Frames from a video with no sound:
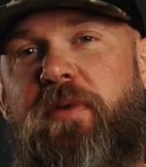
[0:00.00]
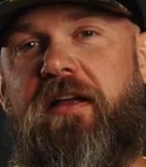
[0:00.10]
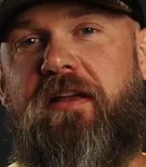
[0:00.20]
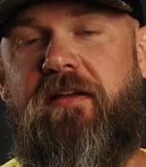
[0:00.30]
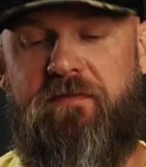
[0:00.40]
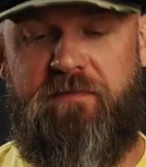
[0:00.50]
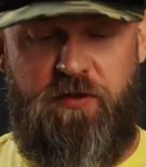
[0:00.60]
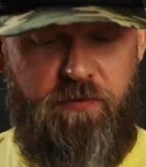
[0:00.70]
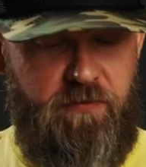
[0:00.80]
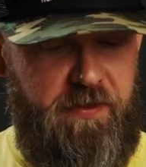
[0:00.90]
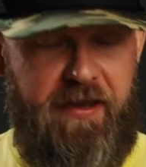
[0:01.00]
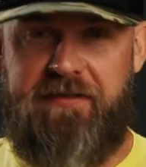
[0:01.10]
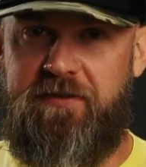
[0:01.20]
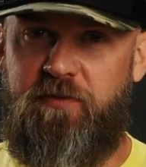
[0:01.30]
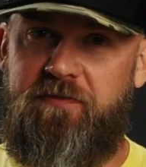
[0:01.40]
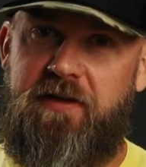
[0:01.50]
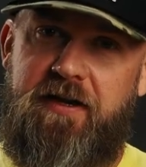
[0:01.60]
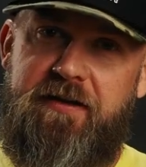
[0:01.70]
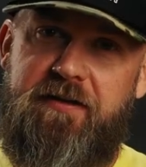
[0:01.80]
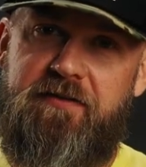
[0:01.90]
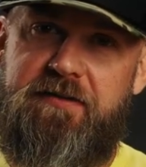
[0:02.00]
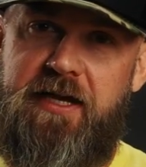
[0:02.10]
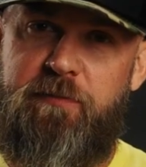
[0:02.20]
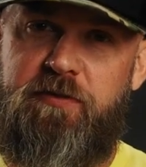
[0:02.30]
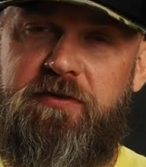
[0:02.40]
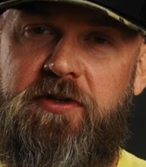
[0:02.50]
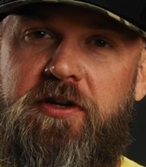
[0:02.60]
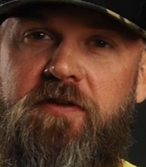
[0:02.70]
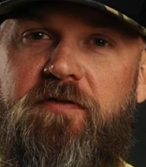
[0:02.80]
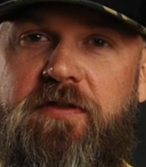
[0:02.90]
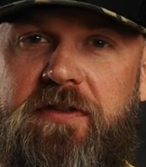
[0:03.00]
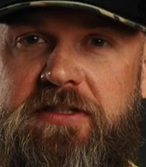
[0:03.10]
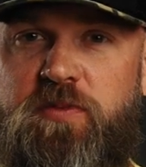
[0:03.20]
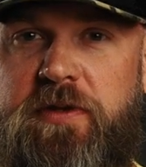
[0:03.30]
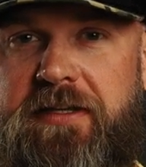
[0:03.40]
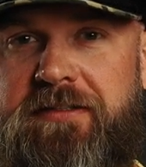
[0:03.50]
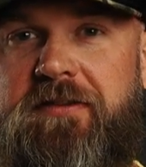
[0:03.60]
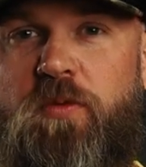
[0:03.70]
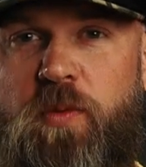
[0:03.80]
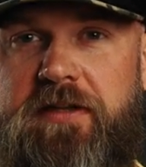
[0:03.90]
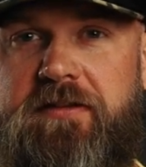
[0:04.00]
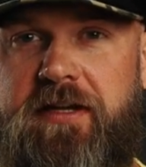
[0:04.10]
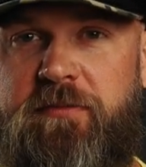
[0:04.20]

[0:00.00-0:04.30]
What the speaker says: about a few things that we've got here on the table for this week's weekly